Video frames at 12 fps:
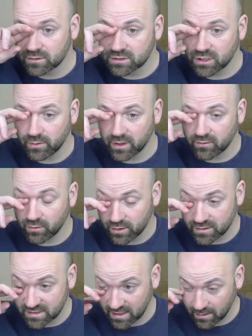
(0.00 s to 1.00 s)
TUI
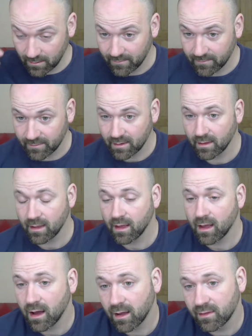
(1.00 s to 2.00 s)
Cruising,
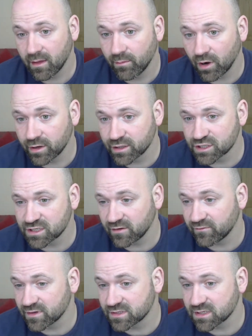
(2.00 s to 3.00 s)
and then mine
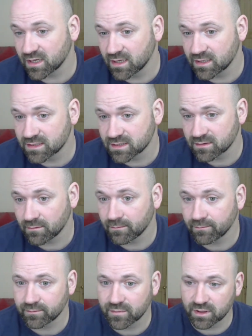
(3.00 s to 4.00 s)
shift is
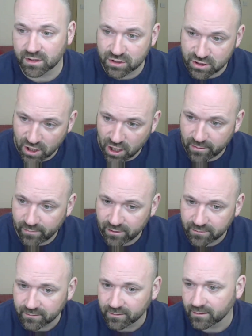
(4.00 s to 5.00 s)
the
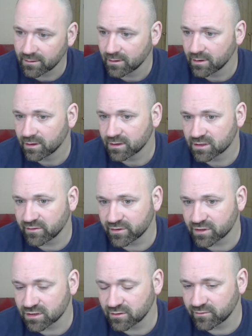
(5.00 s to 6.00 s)
German
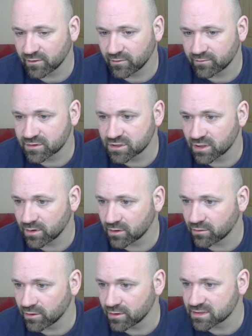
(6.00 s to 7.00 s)
division of TUI
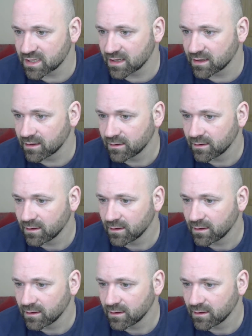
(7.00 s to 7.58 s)
Cruising,